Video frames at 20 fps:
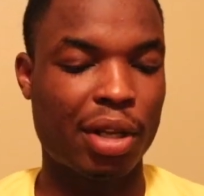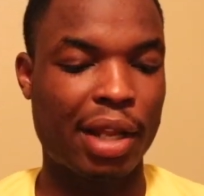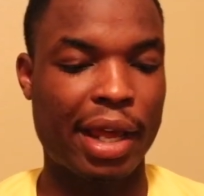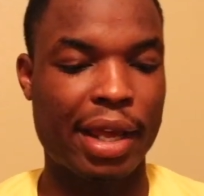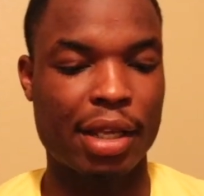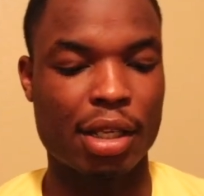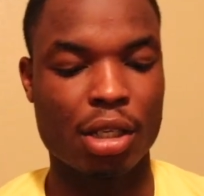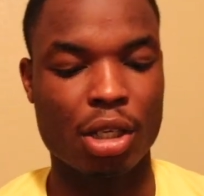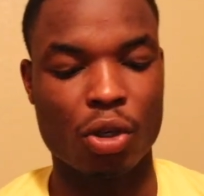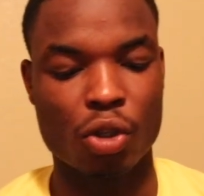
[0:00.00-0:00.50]

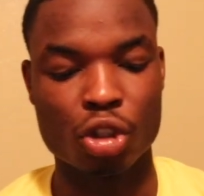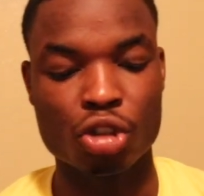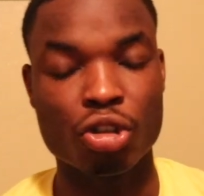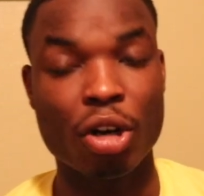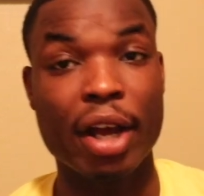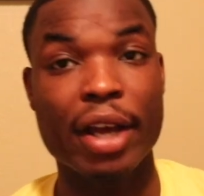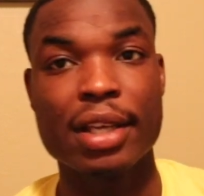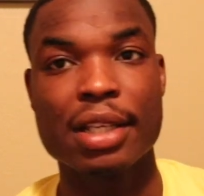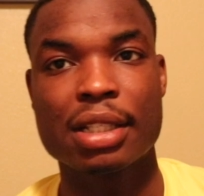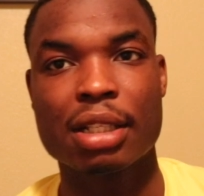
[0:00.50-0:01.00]
like, you know,
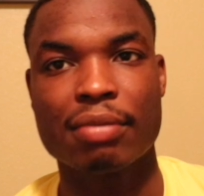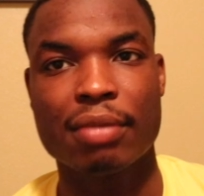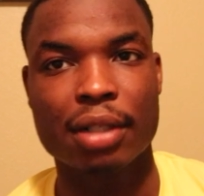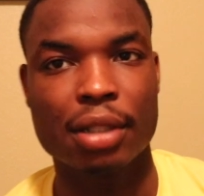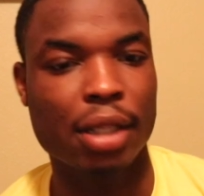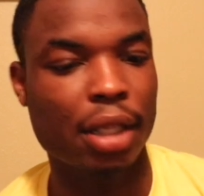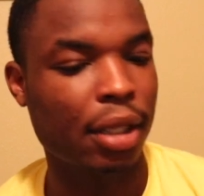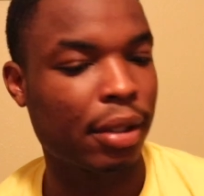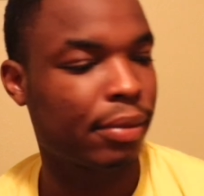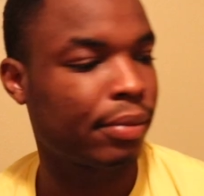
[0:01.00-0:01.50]
dry and stuff like
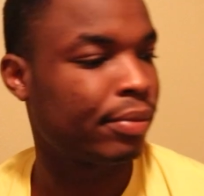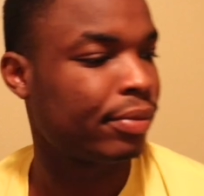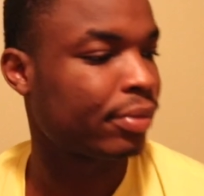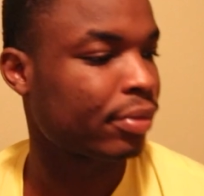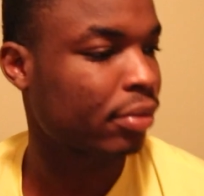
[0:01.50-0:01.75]
that.